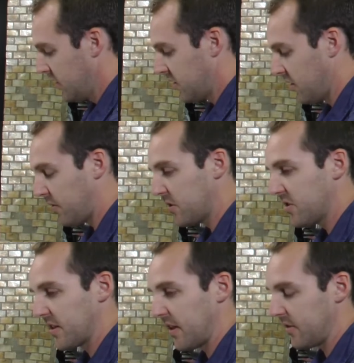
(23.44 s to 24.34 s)
So the first
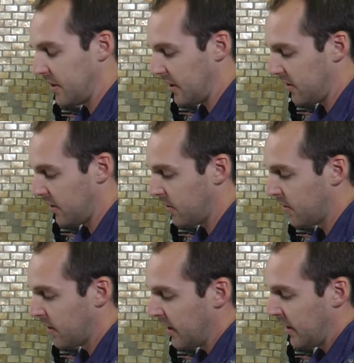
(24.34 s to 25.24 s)
thing that you'll need to do
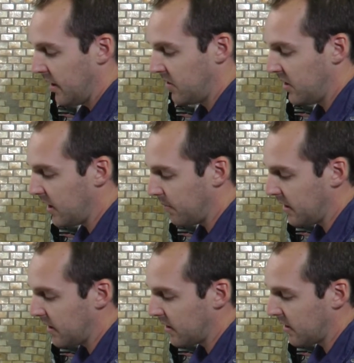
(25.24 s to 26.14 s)
is heat up
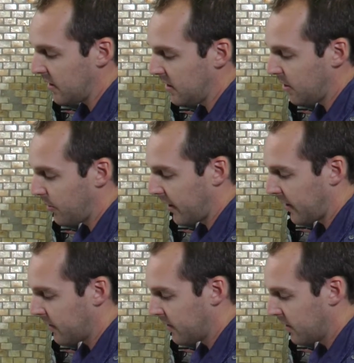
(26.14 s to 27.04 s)
the end of the EL
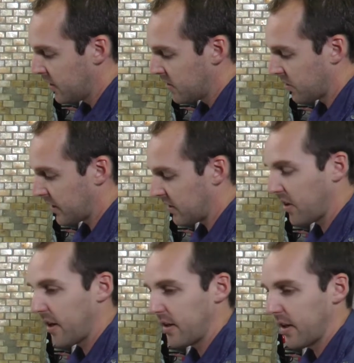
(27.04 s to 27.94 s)
wire so it gets
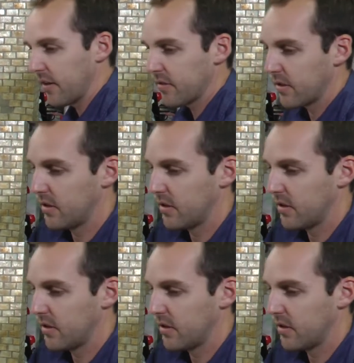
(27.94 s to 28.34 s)
hot enough